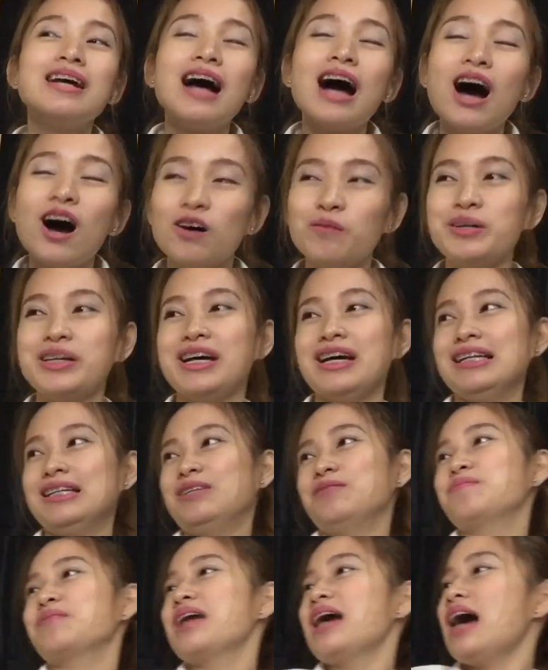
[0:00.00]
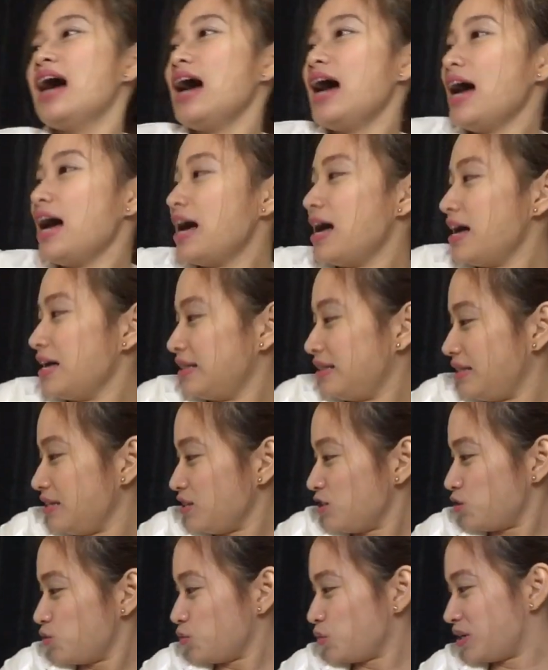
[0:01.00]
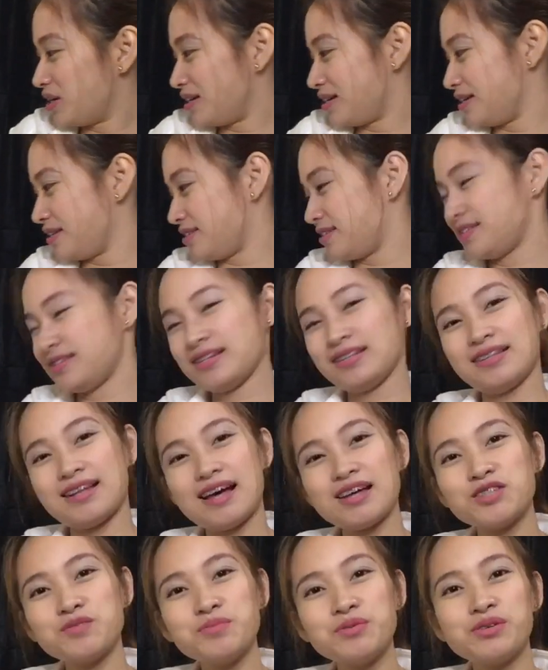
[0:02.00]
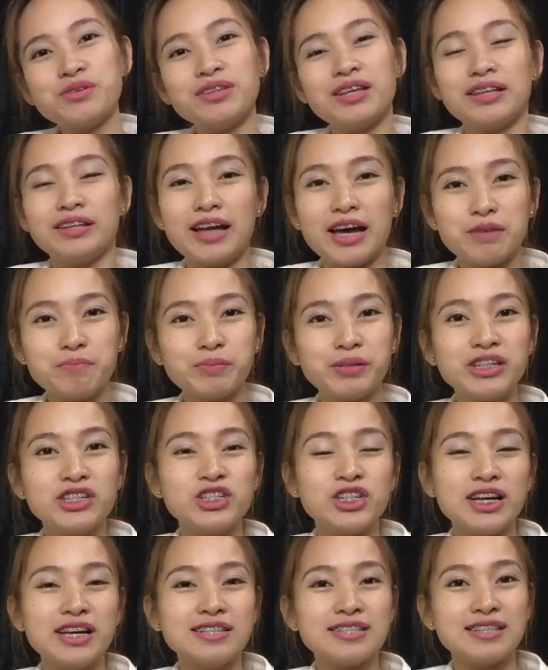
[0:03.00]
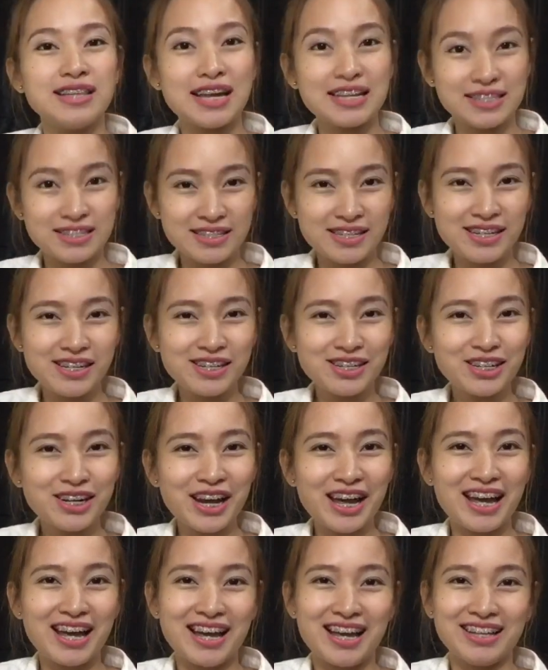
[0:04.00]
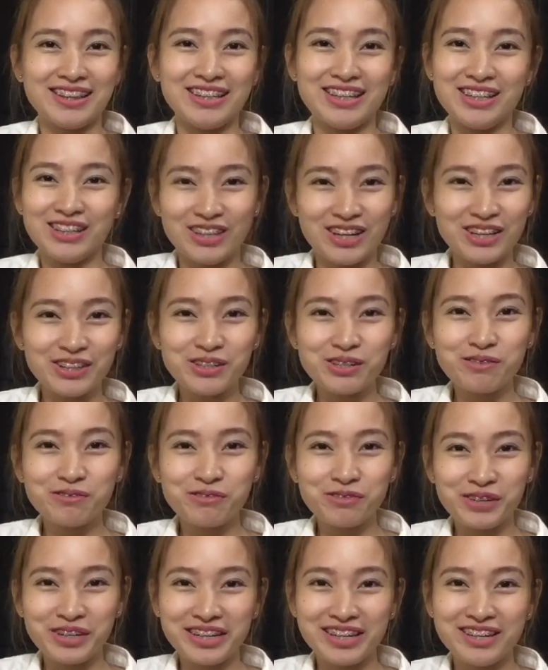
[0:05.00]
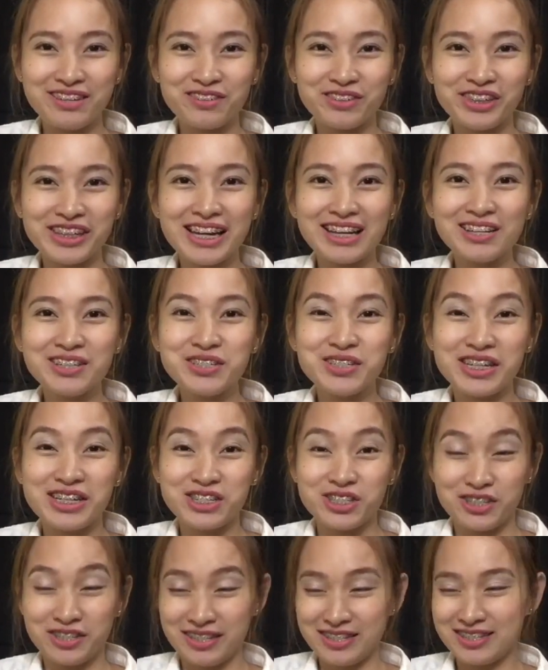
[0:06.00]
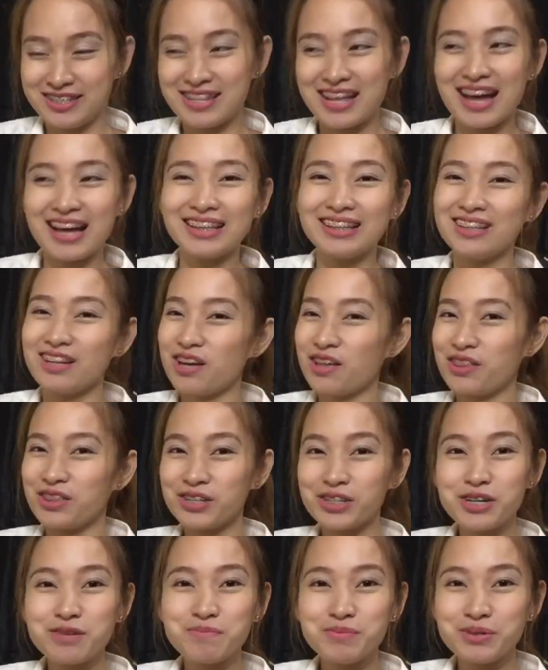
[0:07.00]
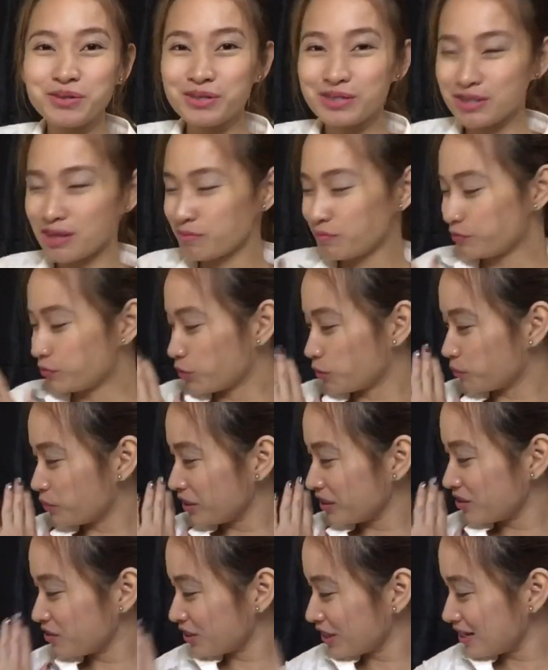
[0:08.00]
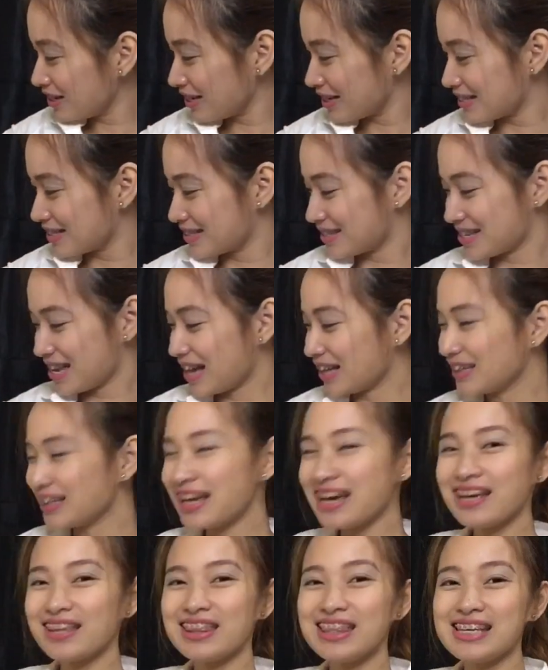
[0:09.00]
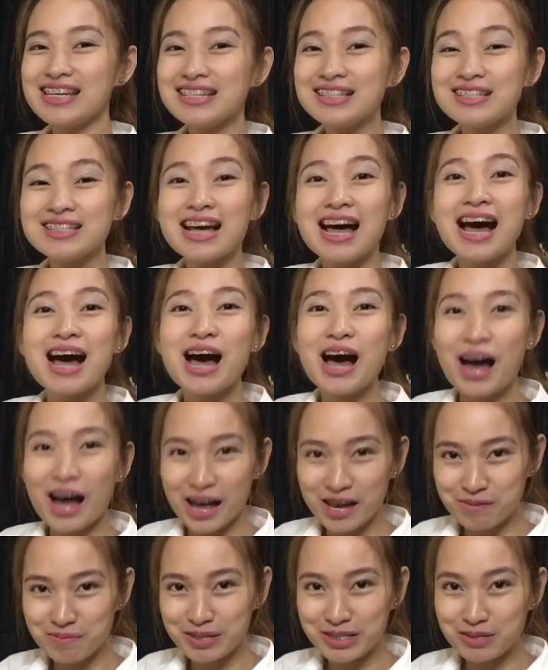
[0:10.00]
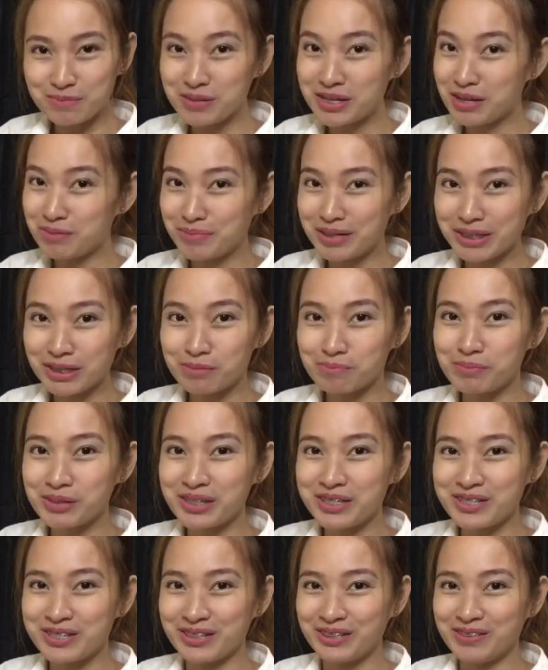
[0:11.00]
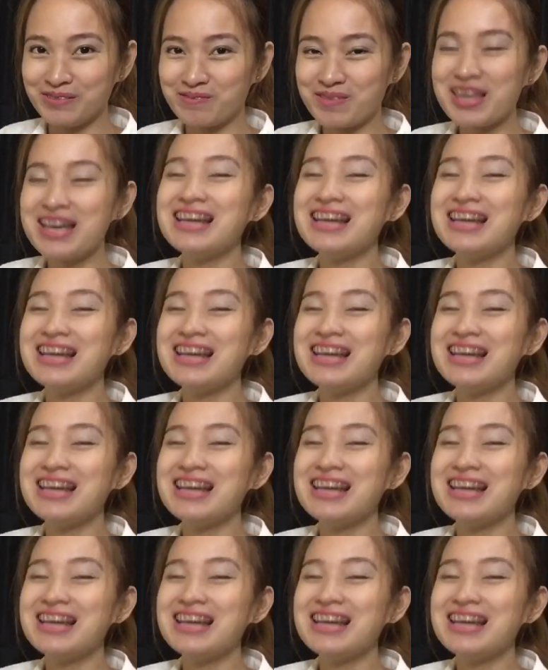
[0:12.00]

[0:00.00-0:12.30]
Oh my god. This was the last book that I purchased last year, and another freaking realization is that 3 books of Robert Greene is stacked like this. I must be a better person.